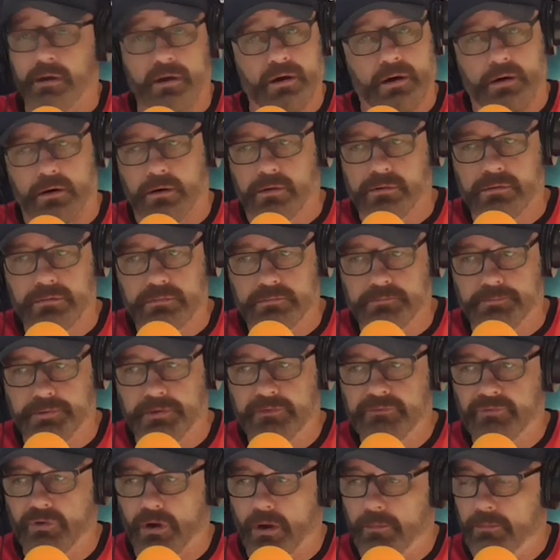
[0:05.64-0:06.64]
Oh,
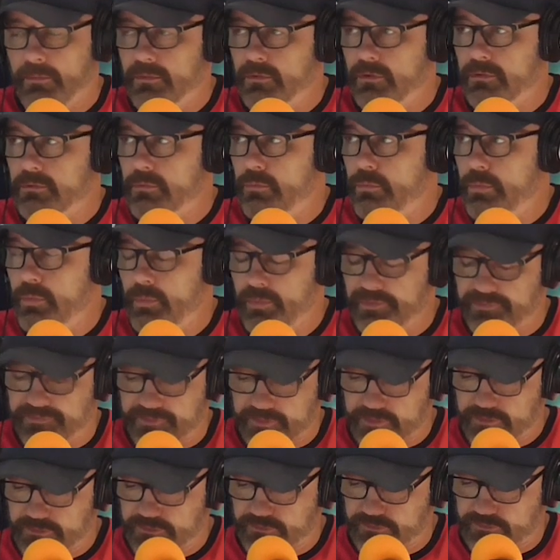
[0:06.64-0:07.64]
big time. Like, when we
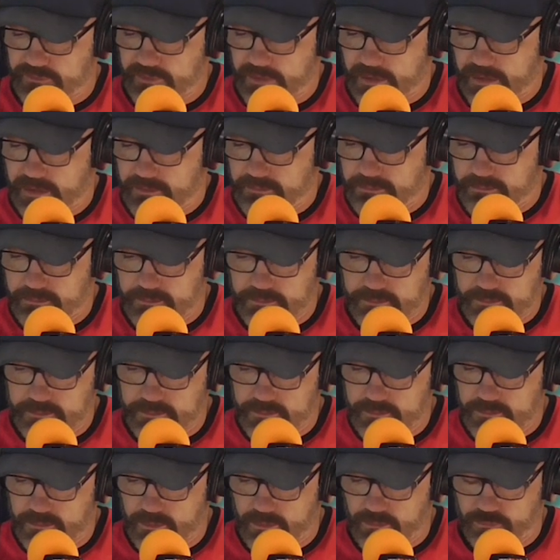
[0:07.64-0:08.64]
finished on
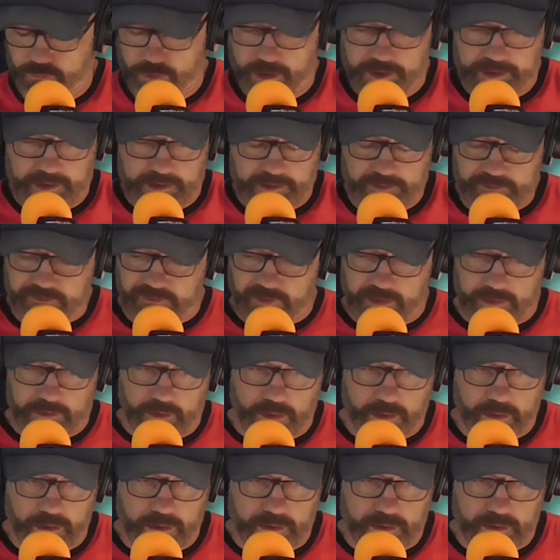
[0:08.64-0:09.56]
radio yesterday,